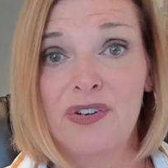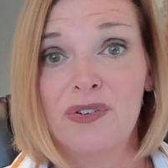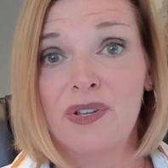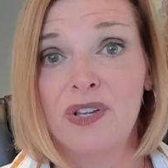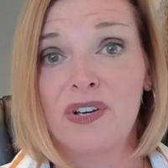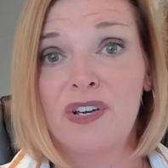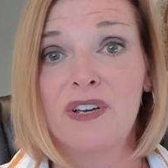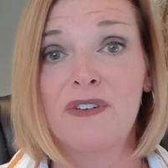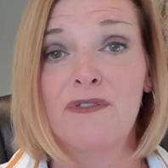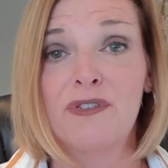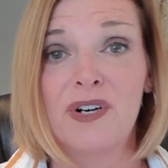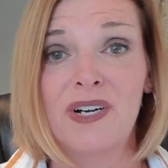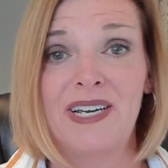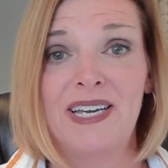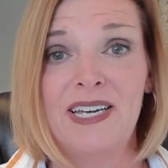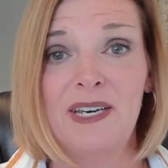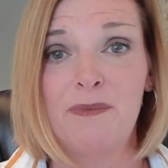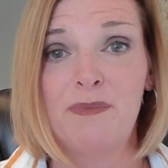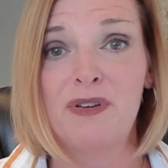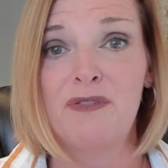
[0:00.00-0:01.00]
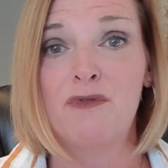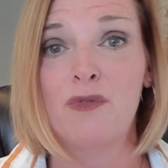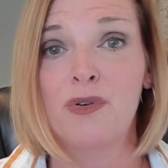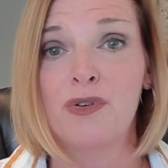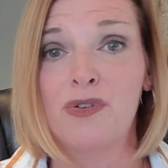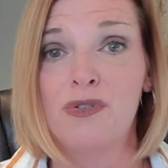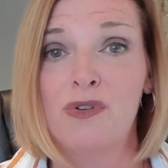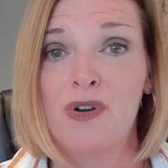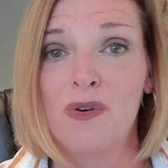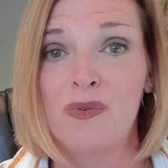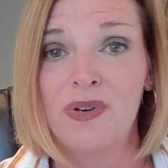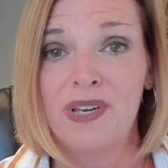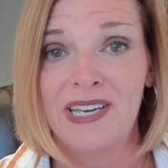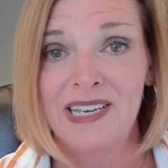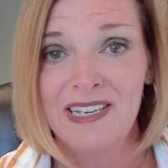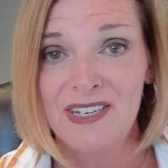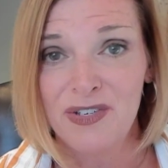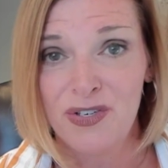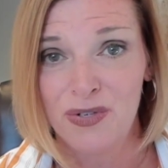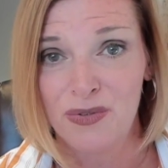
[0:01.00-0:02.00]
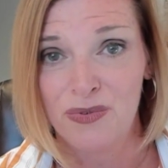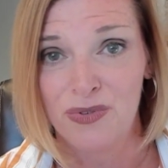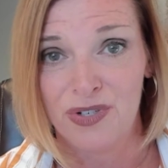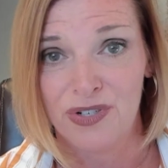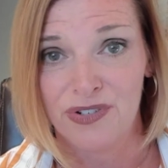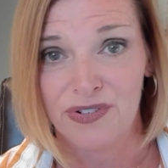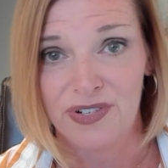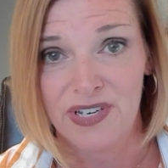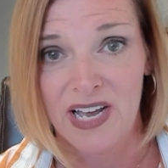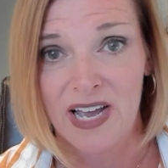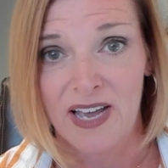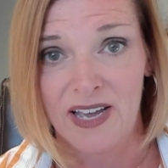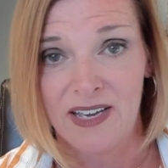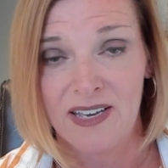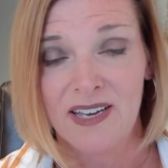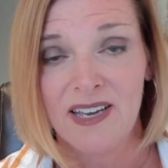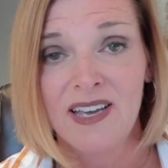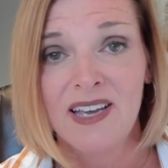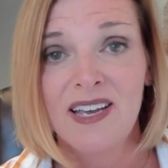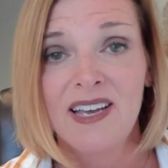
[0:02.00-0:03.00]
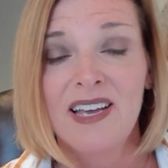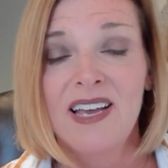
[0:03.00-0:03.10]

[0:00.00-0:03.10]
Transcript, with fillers: you're looking for a hit before you go into your day.